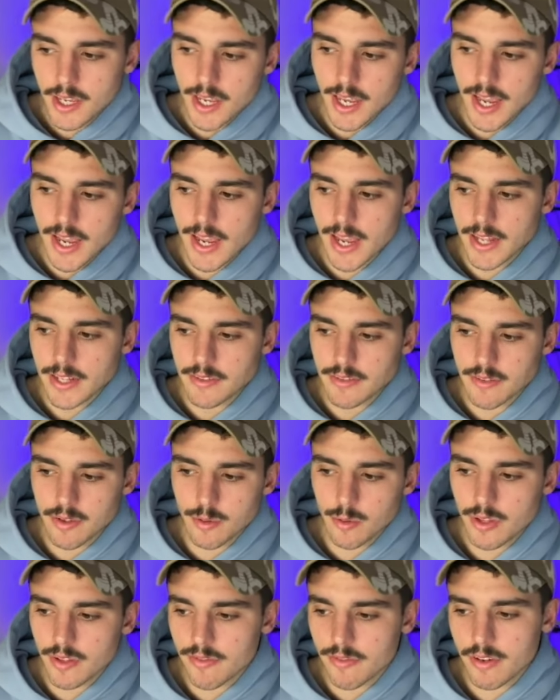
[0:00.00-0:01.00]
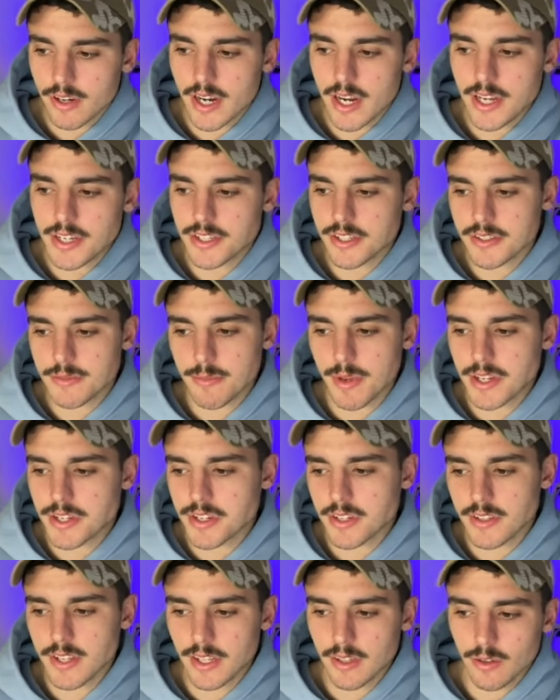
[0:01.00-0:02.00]
and two of the free agents
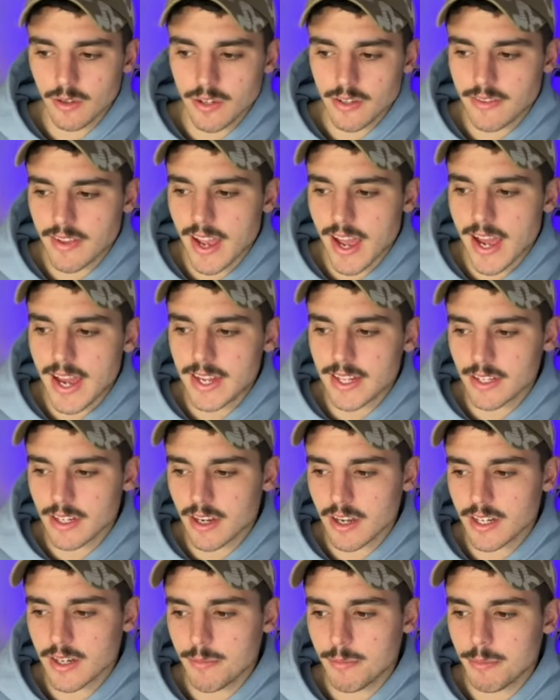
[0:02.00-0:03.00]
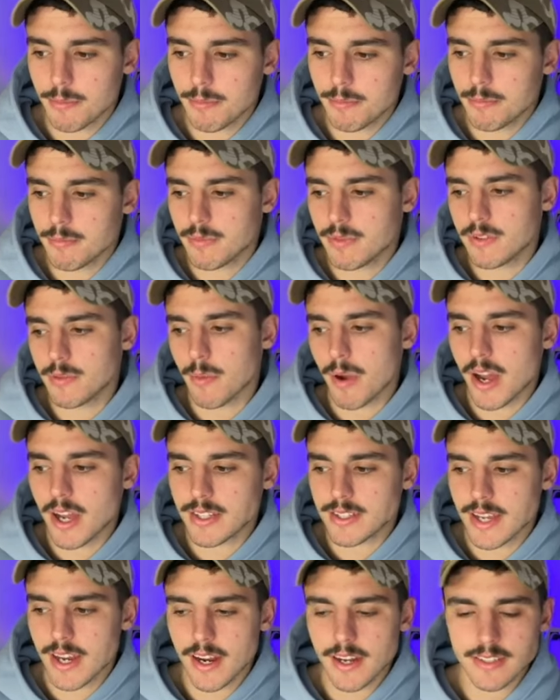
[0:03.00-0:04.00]
mentioned they're looking to add a kind of
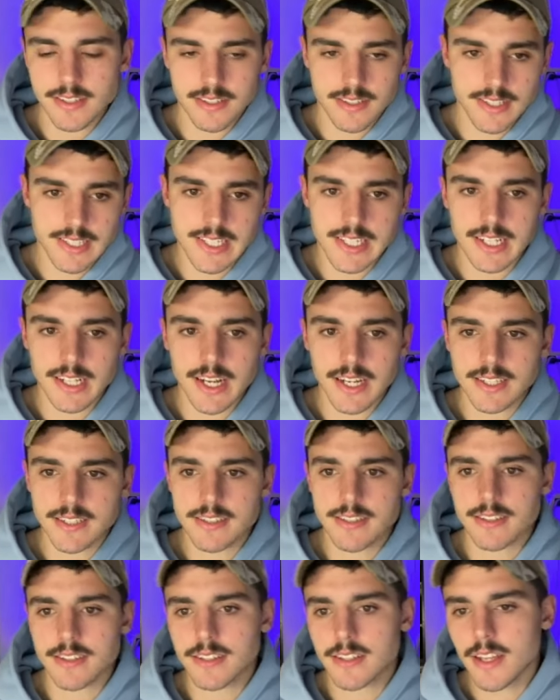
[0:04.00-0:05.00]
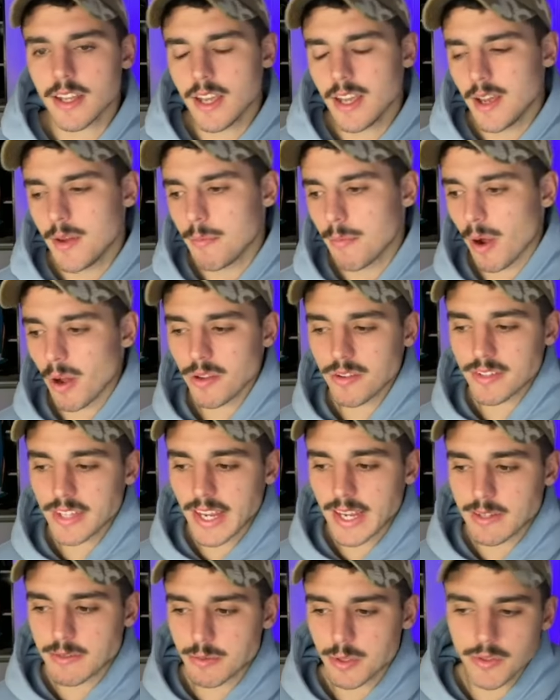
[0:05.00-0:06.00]
Tobias Harris and Nic Claxton. Both
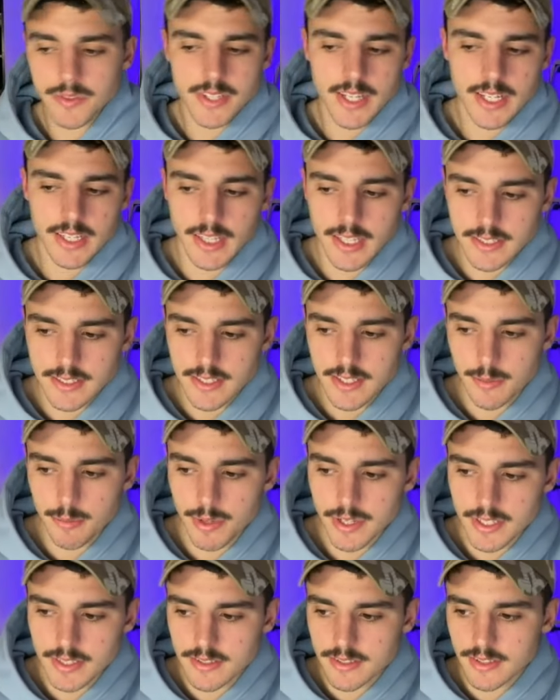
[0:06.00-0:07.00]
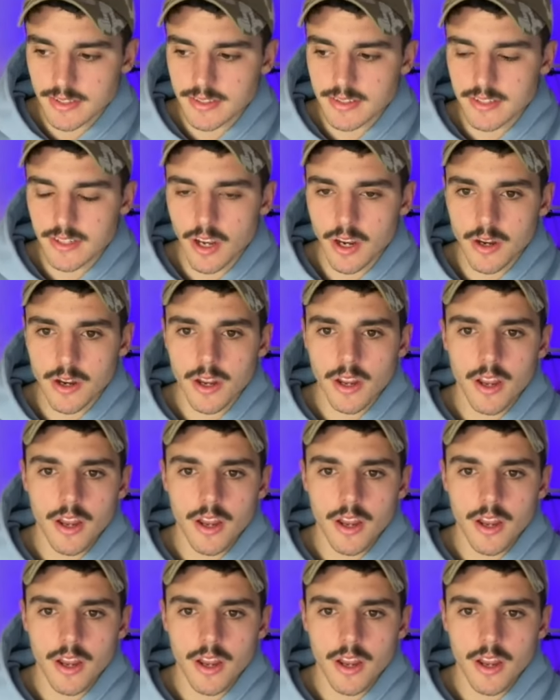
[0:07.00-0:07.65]
names we've seen linked to the Pistons. So